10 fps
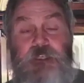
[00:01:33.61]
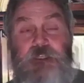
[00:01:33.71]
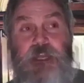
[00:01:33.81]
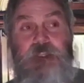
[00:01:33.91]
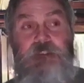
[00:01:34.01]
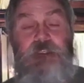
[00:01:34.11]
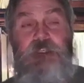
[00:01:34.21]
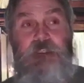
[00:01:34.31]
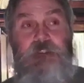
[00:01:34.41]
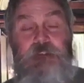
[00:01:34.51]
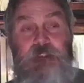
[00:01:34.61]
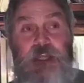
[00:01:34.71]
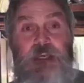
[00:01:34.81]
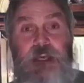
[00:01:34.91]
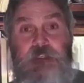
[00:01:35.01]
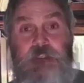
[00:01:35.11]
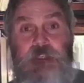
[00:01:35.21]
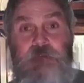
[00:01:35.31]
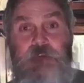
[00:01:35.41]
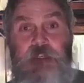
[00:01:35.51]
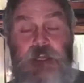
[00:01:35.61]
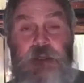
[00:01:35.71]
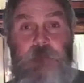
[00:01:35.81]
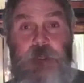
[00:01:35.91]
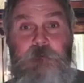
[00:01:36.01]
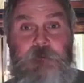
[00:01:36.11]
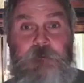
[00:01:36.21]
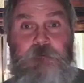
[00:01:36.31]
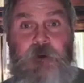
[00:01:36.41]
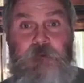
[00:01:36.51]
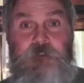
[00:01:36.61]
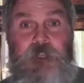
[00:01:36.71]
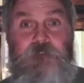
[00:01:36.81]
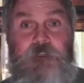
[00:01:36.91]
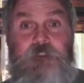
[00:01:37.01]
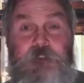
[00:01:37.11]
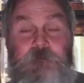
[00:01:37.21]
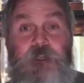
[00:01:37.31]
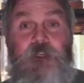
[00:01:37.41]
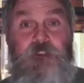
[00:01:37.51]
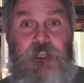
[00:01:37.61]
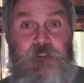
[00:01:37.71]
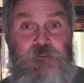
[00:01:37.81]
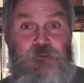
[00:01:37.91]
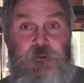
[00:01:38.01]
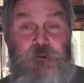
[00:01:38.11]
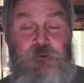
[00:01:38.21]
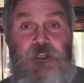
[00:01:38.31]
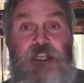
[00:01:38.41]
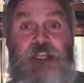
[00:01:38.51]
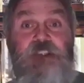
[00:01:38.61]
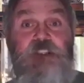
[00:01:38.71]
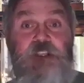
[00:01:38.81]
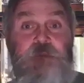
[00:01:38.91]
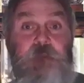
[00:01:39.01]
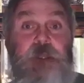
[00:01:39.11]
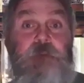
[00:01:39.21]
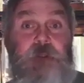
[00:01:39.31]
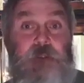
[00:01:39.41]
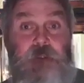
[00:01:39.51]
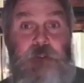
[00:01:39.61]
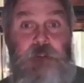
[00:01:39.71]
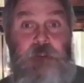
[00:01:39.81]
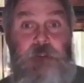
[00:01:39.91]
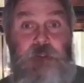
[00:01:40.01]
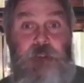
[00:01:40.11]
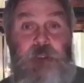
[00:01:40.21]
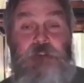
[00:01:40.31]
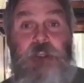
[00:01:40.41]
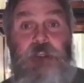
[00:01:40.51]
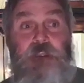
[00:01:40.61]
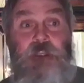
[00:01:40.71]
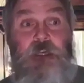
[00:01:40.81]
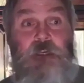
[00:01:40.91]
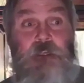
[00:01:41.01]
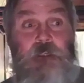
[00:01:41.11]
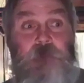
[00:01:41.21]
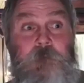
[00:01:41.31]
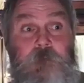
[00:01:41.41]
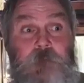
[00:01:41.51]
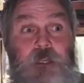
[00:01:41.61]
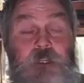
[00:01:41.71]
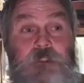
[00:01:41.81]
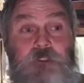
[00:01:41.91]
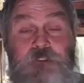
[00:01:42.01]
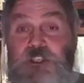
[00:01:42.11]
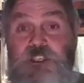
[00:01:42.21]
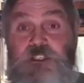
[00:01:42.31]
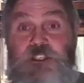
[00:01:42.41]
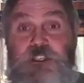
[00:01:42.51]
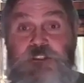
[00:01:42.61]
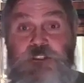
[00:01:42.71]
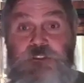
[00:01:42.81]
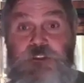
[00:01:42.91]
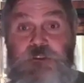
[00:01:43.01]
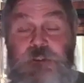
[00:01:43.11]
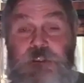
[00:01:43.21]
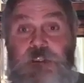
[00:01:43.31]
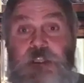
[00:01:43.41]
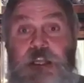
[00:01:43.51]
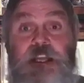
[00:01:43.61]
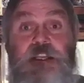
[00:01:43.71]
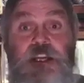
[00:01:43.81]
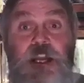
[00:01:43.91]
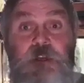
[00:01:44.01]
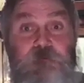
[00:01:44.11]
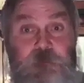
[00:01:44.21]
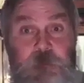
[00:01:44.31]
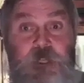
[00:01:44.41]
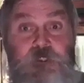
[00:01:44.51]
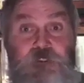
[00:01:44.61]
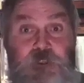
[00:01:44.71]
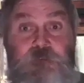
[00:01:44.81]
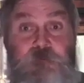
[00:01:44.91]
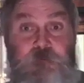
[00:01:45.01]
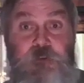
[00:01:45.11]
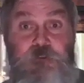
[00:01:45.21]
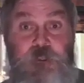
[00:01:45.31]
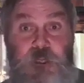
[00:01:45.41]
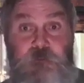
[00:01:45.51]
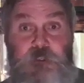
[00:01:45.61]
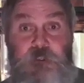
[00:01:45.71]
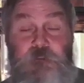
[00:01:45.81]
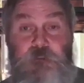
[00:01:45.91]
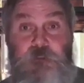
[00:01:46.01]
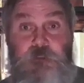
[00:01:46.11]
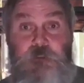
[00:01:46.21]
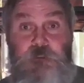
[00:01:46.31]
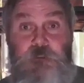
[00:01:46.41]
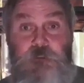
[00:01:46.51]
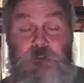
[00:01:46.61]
He, God says, not like the covenant I made with your fathers out of Egypt. That's true. It's an amendment. It's a, um, there's an addition to it in a confirmation of the first covenant.